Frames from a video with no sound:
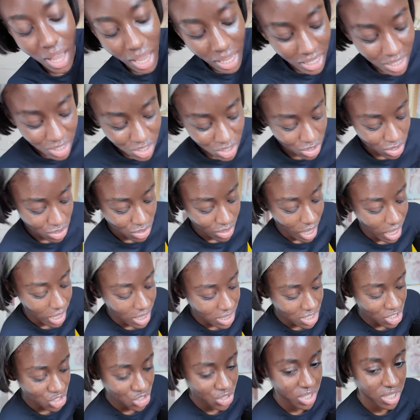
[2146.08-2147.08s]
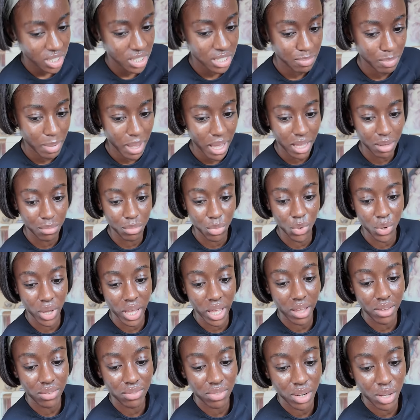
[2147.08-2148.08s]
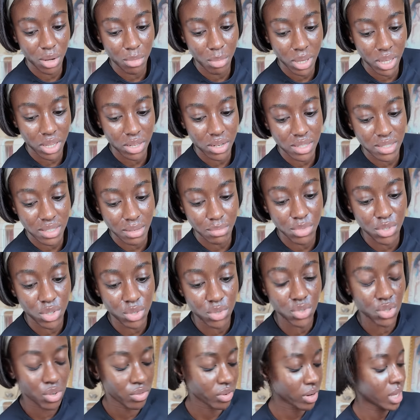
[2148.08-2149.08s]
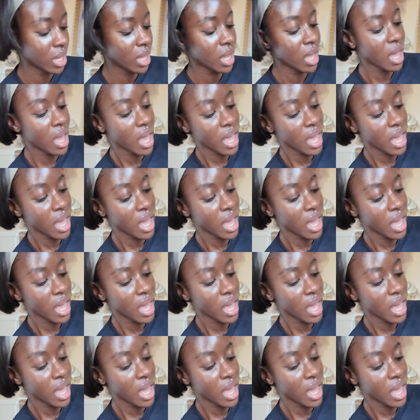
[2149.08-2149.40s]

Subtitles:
I need to treat this bag more carefully. Oh my goodness, I'm so sorry.